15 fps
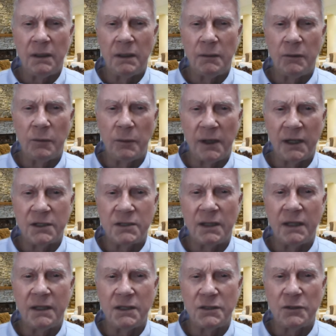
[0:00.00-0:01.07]
Let me go to my next
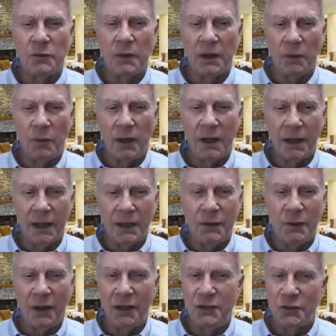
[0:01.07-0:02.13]
slide. This is the one I want to get
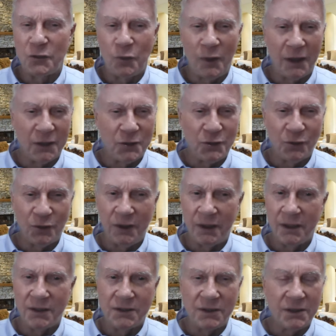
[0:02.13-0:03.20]
to. I just want to show you this.